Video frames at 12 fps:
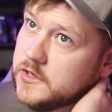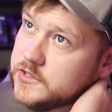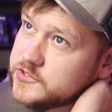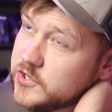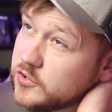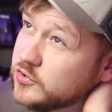
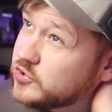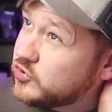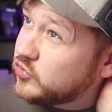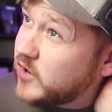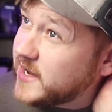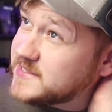So
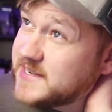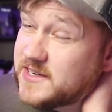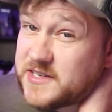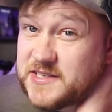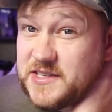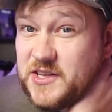Crosshair
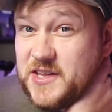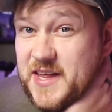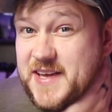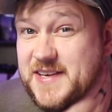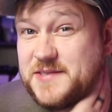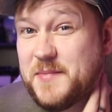doesn't look
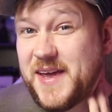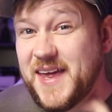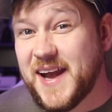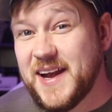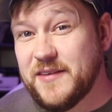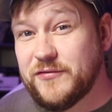like he's
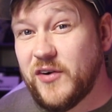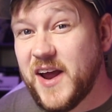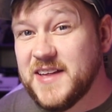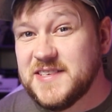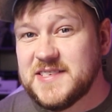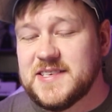making any
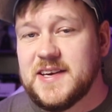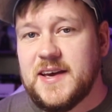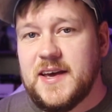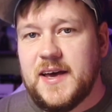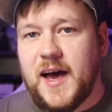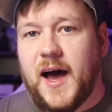friends.
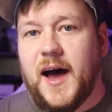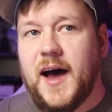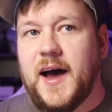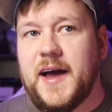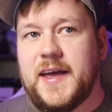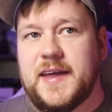
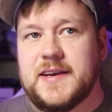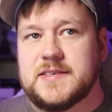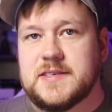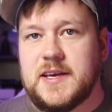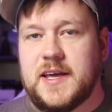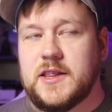Uh, he
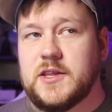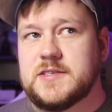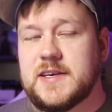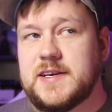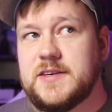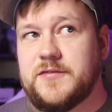doesn't. He looks
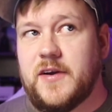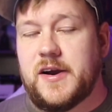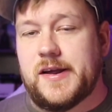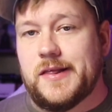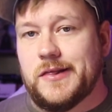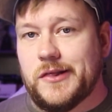like he's
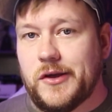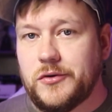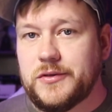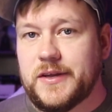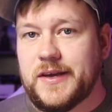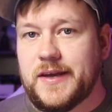very
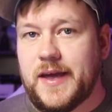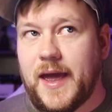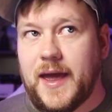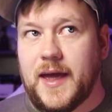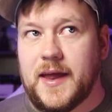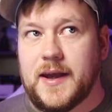lonely
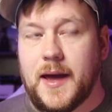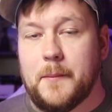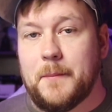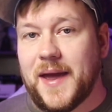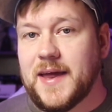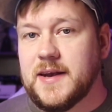and
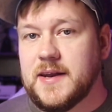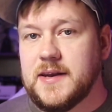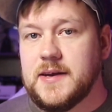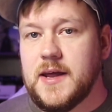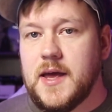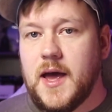
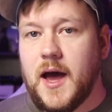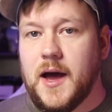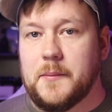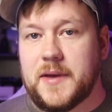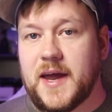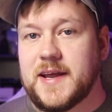abandoned.
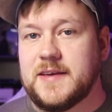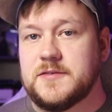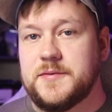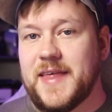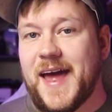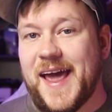Um, kind of gives
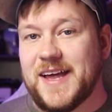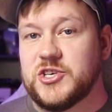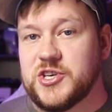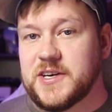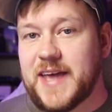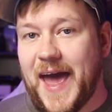me that
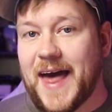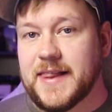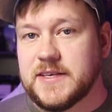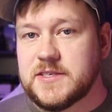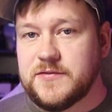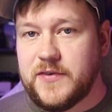Agent
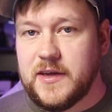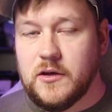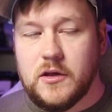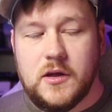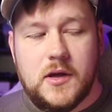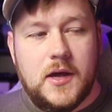Kallus feel.